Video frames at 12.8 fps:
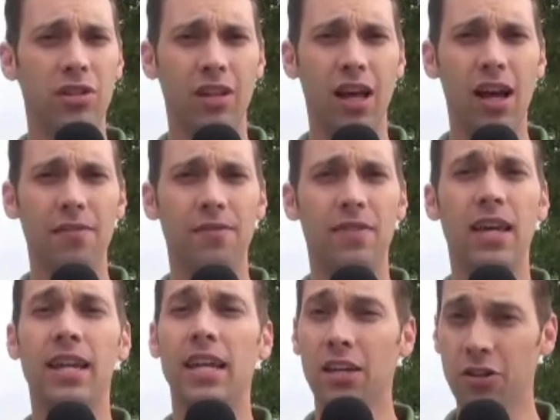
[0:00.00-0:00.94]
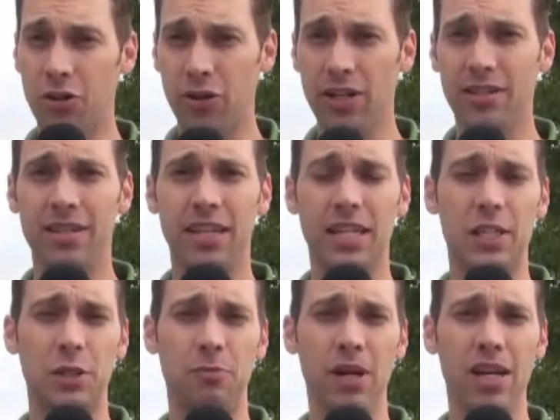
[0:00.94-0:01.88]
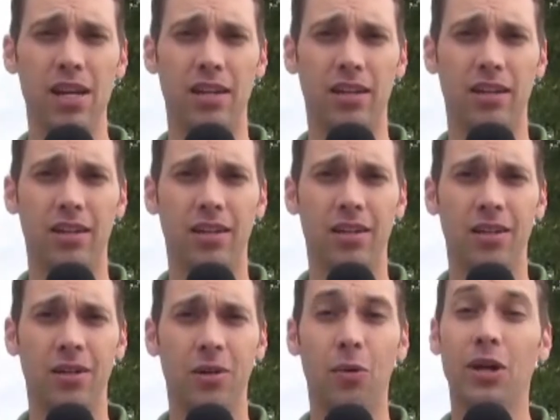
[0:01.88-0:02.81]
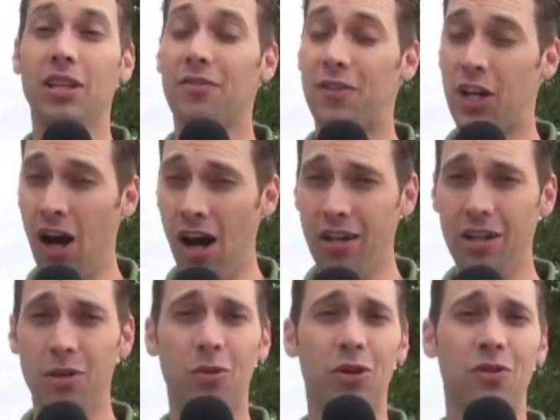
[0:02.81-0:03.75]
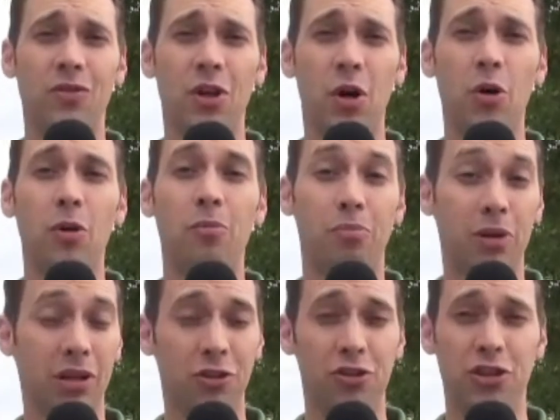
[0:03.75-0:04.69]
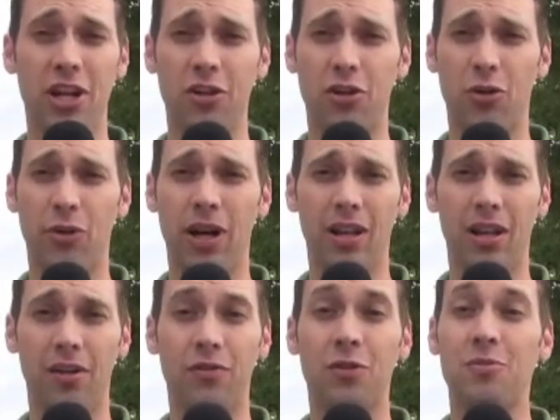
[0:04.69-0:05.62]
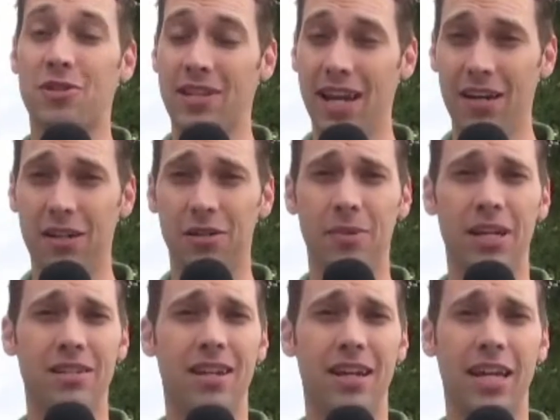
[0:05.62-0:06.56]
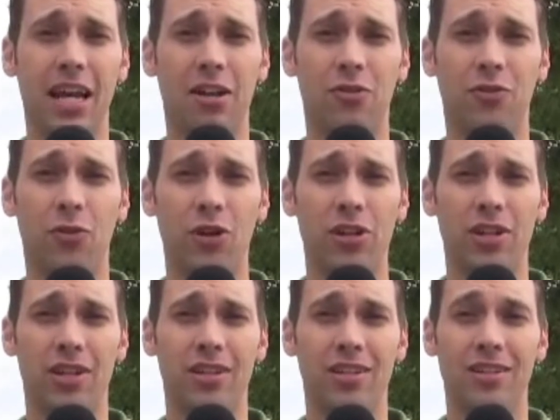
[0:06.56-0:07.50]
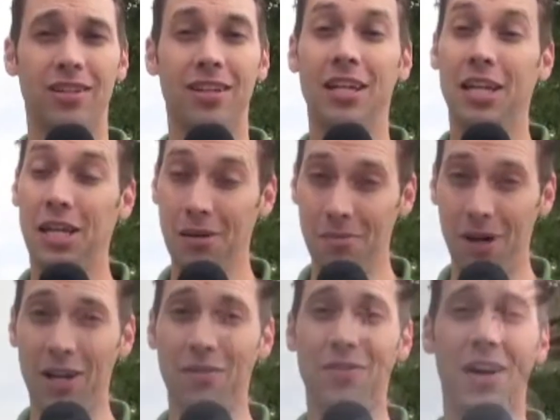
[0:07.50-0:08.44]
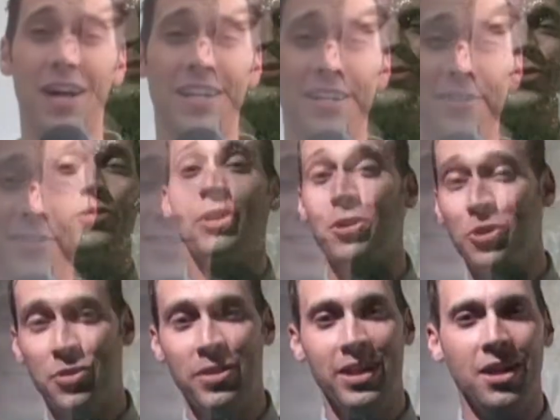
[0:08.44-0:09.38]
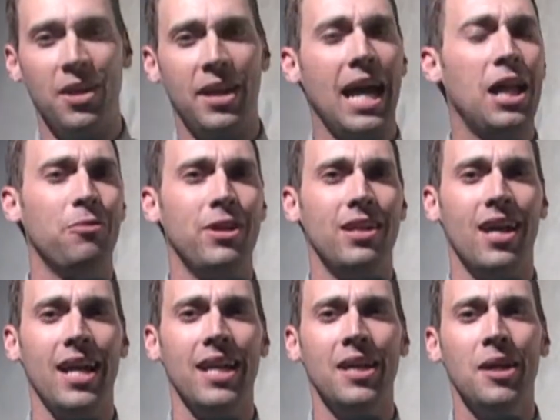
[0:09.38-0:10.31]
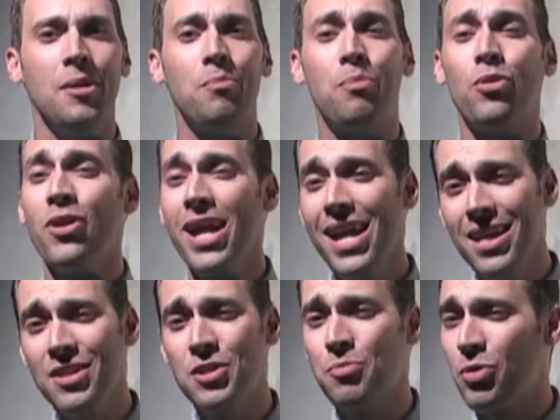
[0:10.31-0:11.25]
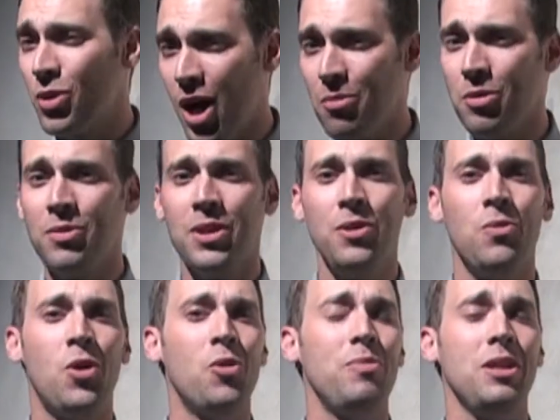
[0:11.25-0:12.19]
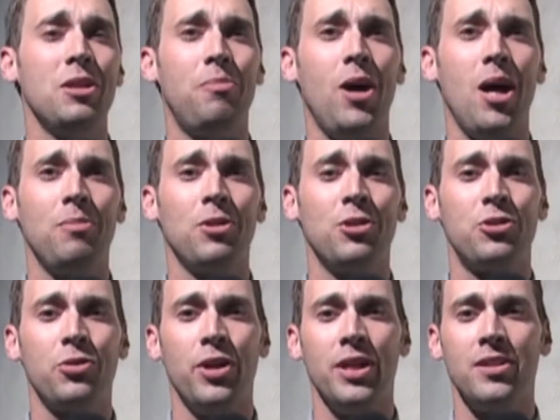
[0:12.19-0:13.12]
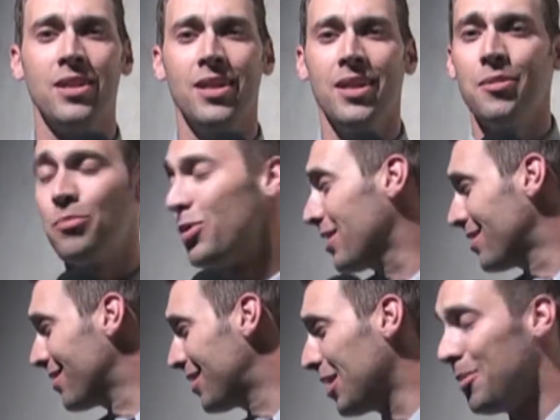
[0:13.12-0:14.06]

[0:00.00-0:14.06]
to life than increasing its speed." Well, if Gandhi would have known Bill Gencarella from San Clemente, California, he might have thought differently. Trick-or-treating on Halloween night, brains probably won't be the popular choice, present